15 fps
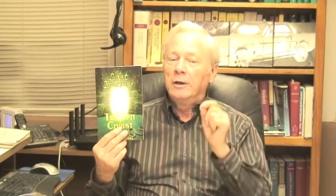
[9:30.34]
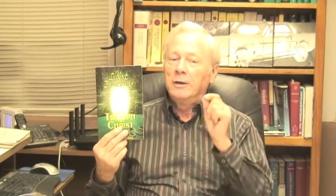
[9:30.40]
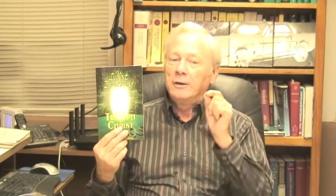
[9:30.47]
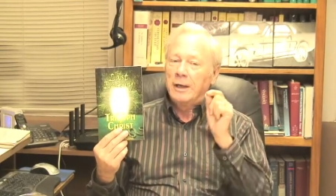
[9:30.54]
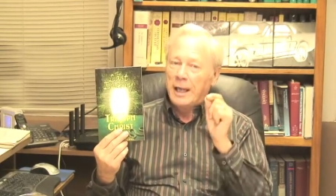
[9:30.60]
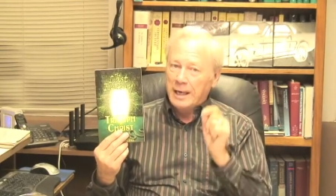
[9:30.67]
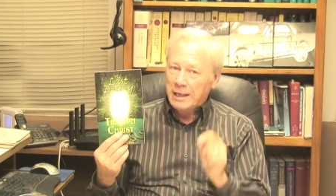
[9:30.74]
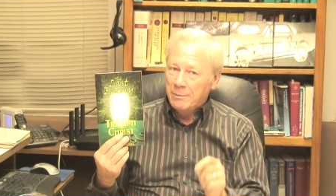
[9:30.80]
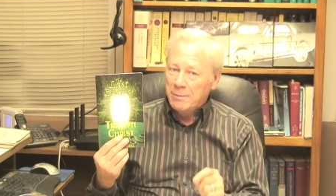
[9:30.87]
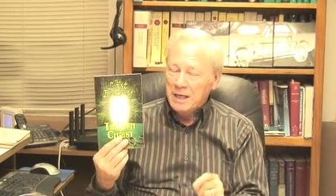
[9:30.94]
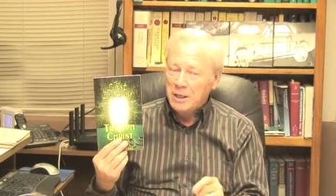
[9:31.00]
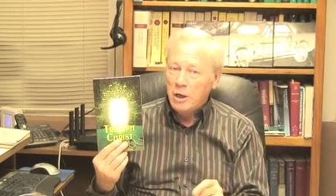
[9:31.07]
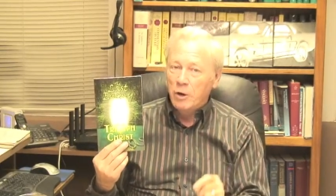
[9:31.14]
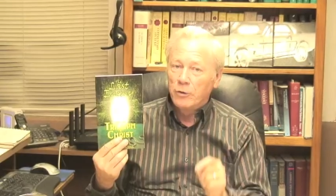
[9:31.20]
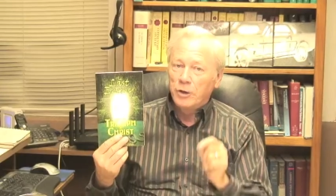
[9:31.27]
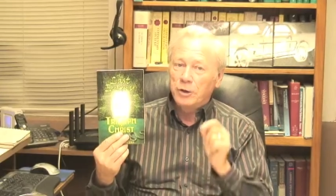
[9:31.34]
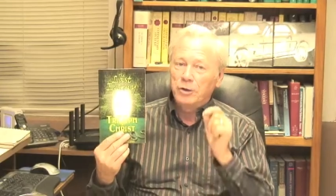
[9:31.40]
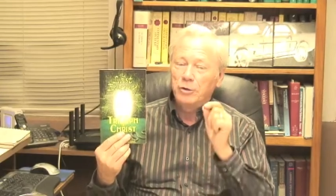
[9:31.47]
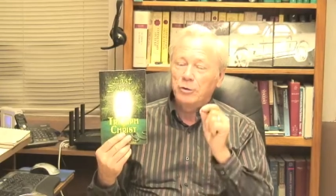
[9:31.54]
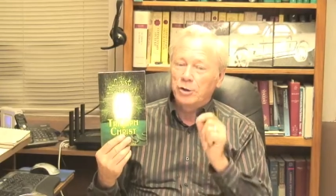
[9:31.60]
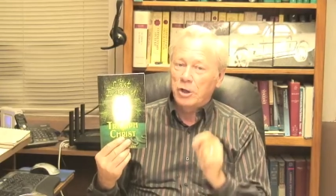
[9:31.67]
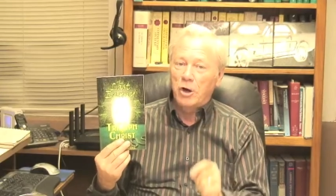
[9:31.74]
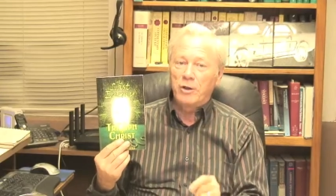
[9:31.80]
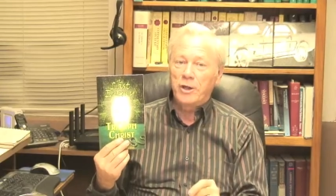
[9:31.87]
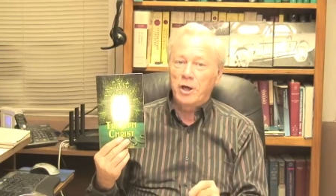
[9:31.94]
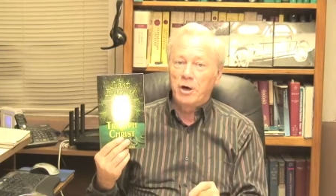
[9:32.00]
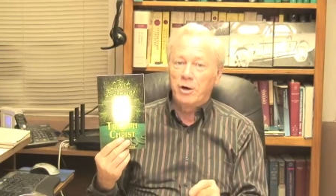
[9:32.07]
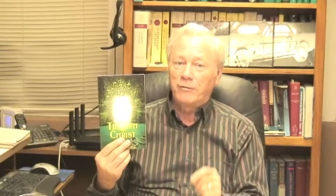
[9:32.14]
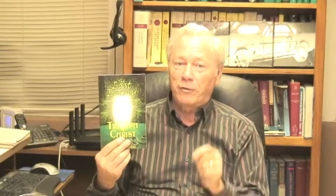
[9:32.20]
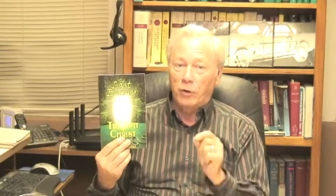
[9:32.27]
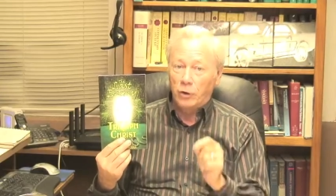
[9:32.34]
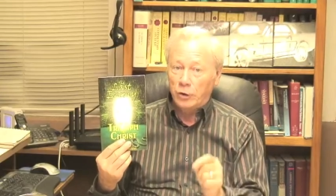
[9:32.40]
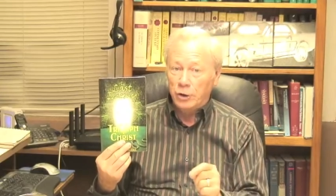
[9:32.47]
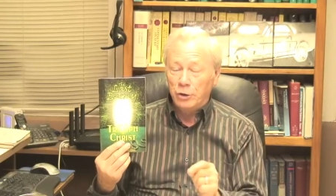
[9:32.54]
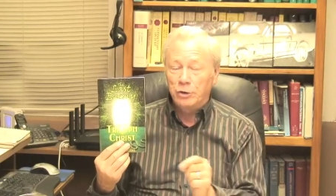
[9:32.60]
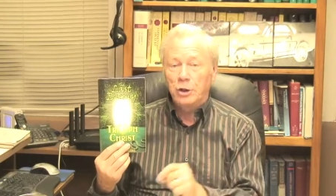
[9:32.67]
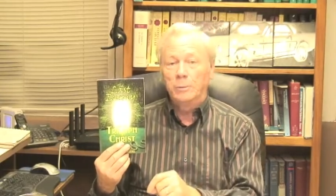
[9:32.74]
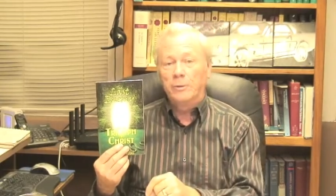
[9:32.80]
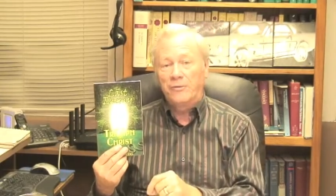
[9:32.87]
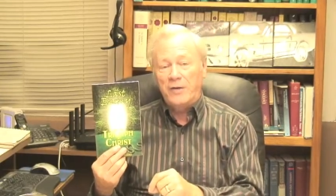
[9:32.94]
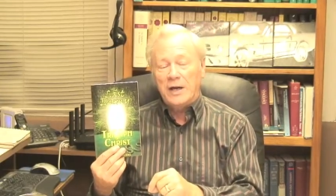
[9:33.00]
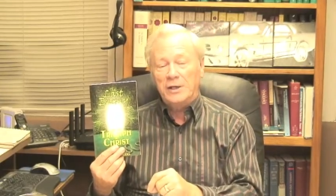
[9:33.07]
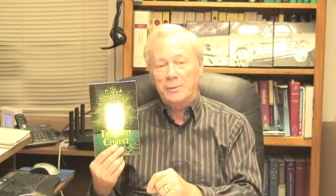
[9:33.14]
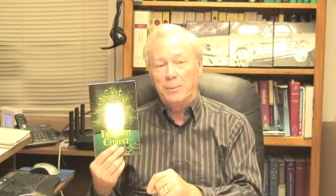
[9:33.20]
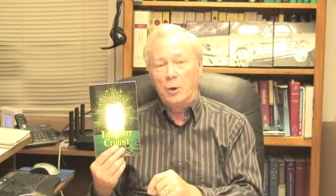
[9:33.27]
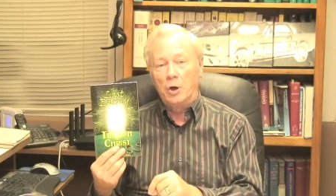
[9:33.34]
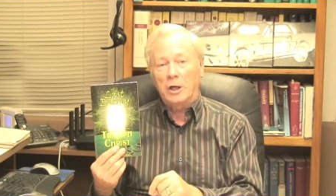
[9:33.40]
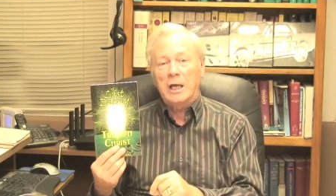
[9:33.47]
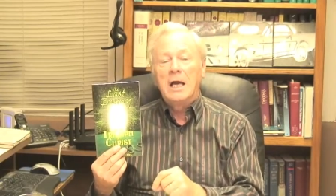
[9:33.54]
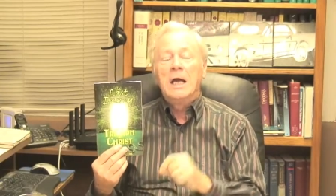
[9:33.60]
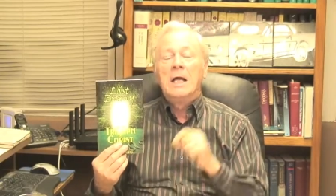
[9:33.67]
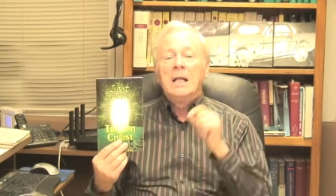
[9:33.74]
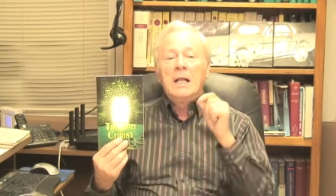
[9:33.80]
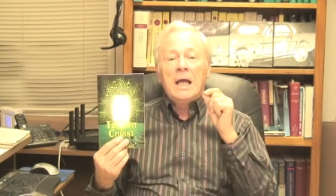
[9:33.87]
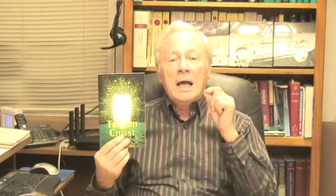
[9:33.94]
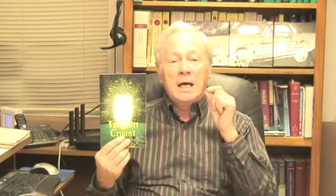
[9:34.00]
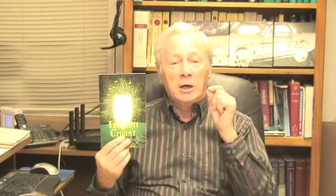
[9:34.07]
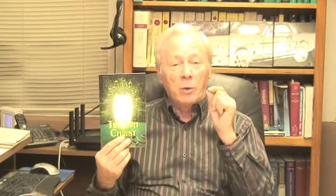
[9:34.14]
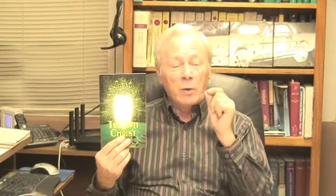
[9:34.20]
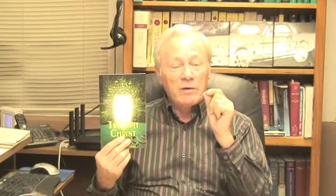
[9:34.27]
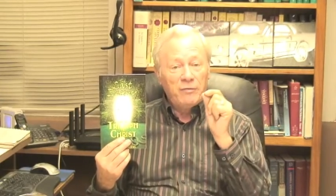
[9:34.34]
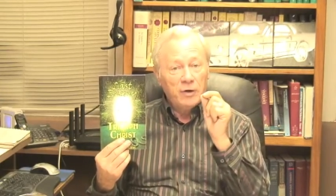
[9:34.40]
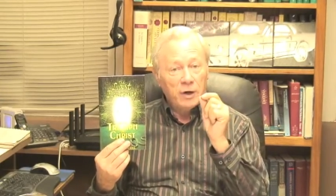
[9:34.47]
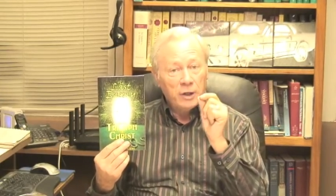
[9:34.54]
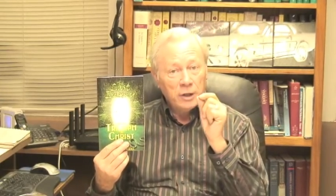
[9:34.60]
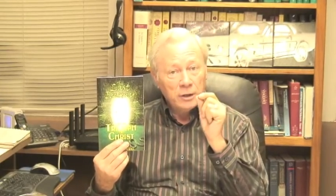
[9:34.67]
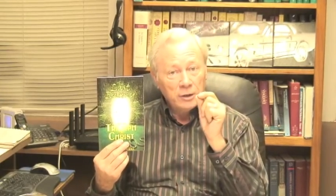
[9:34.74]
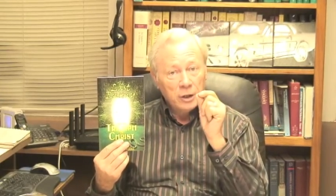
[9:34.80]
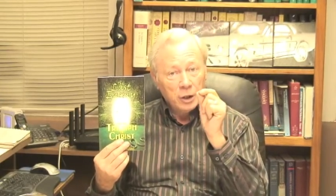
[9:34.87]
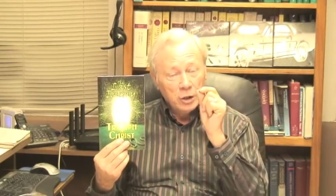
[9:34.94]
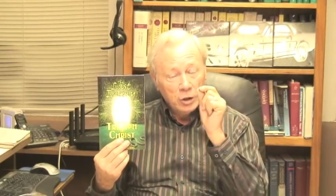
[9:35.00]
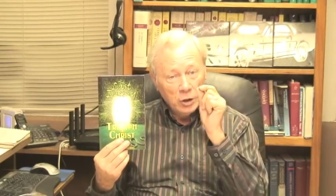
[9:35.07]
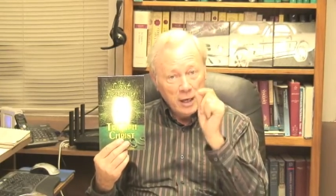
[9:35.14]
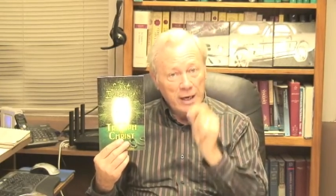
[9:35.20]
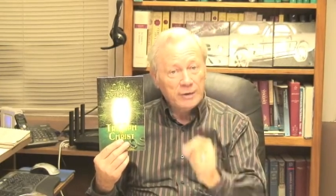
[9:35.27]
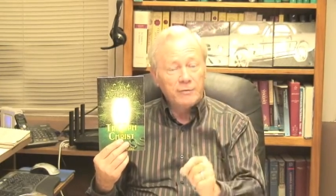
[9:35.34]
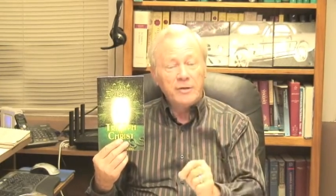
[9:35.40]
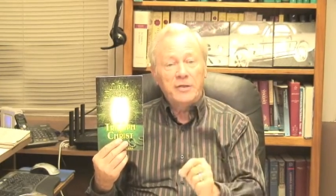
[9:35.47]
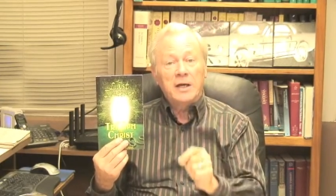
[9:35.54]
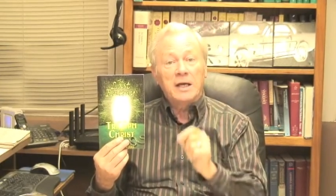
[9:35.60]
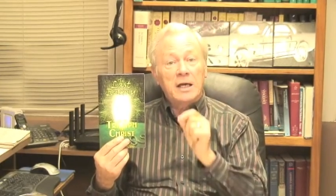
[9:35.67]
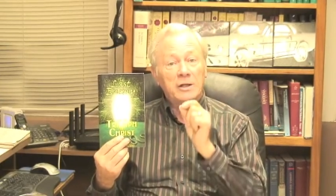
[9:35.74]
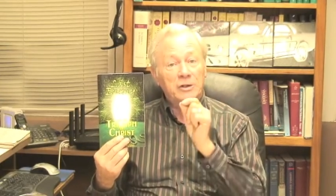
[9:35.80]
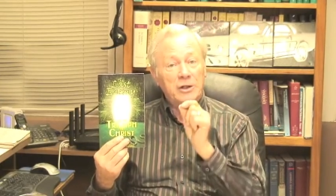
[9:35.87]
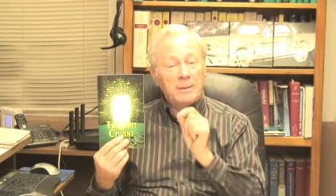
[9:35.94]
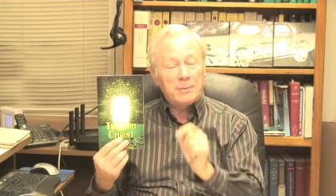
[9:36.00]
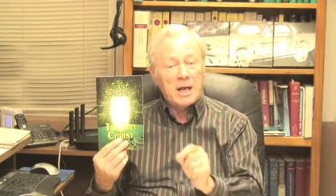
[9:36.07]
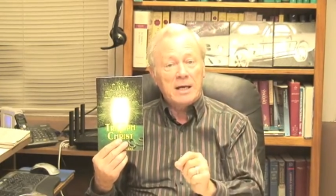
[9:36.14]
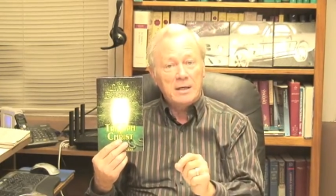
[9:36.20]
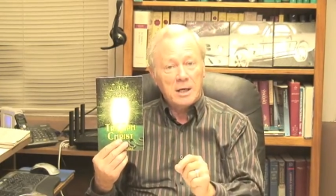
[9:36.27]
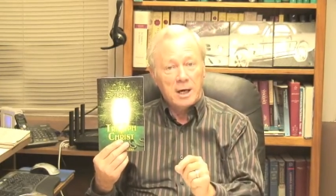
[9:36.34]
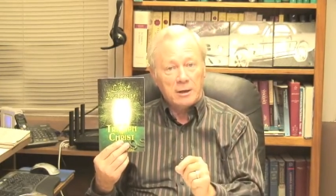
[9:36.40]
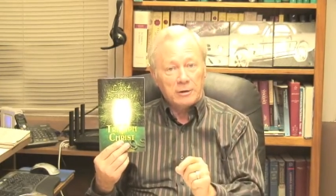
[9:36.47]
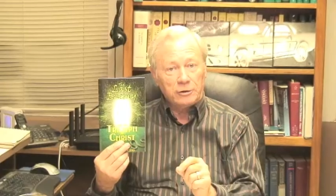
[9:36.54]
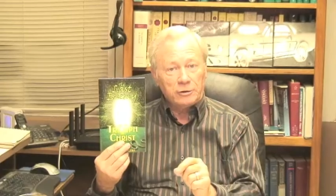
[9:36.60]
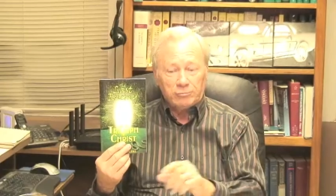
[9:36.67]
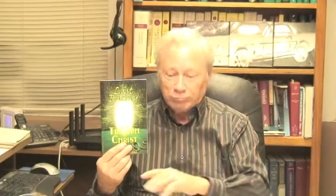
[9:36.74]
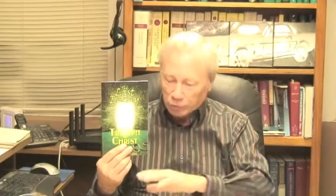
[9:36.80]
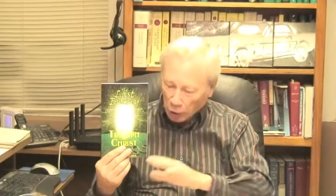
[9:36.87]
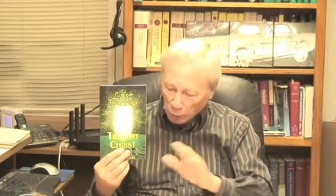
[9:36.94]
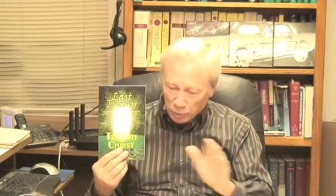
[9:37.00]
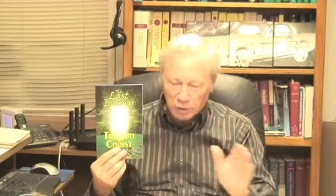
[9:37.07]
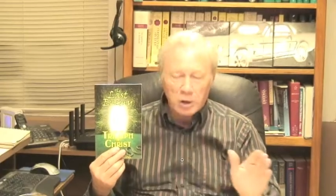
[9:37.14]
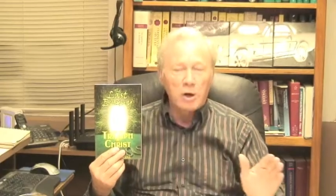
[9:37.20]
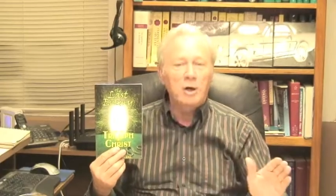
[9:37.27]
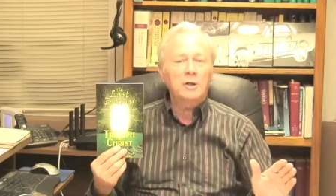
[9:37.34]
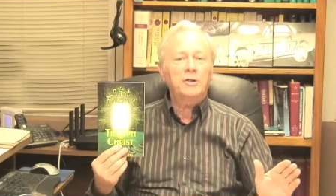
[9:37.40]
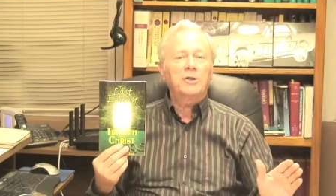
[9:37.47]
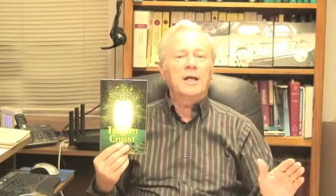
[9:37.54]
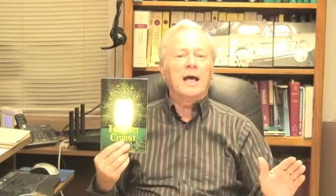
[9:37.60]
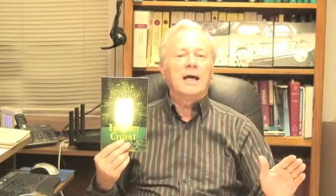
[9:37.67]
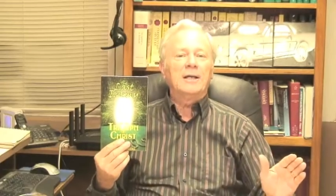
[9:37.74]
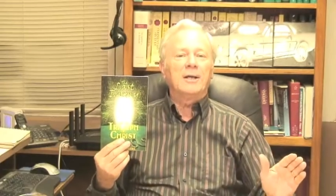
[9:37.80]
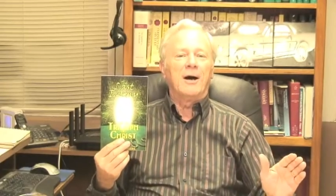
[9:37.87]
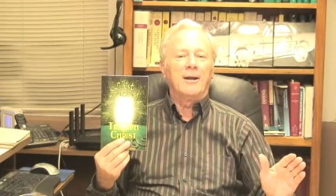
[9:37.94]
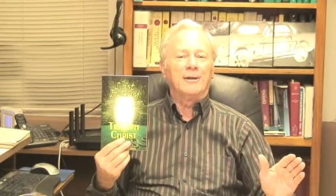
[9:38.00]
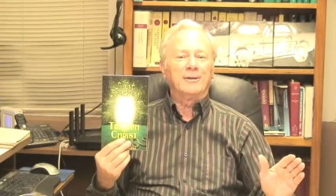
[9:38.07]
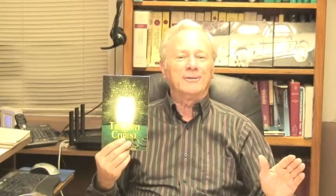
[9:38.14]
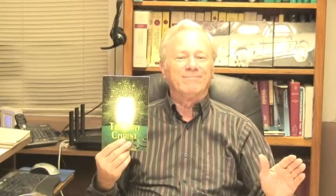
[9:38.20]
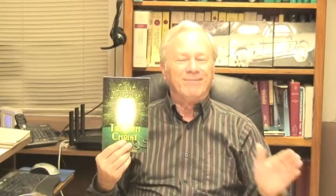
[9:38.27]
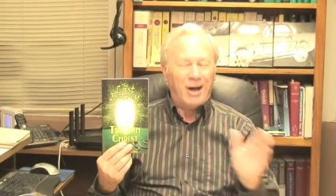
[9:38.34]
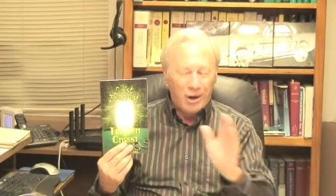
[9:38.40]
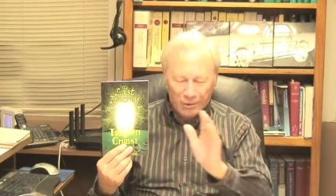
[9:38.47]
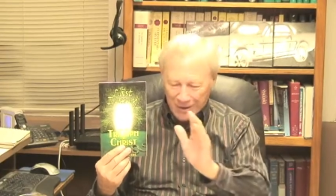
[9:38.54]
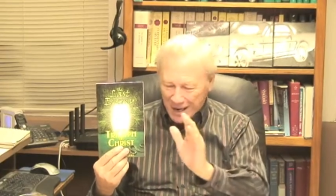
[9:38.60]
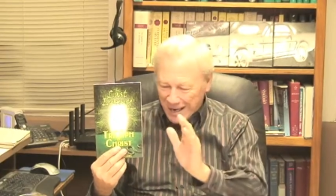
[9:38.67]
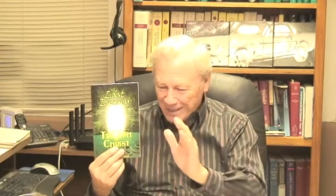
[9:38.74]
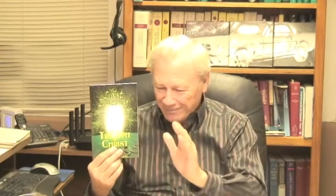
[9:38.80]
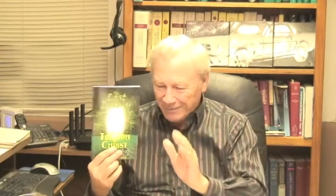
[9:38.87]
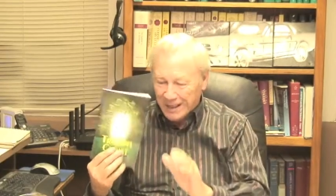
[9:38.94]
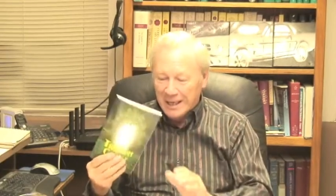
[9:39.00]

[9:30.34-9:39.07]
letting me know that you saw the offer on YouTube or Facebook, and I'll refund you everything except $8. Total cost, $8. All right?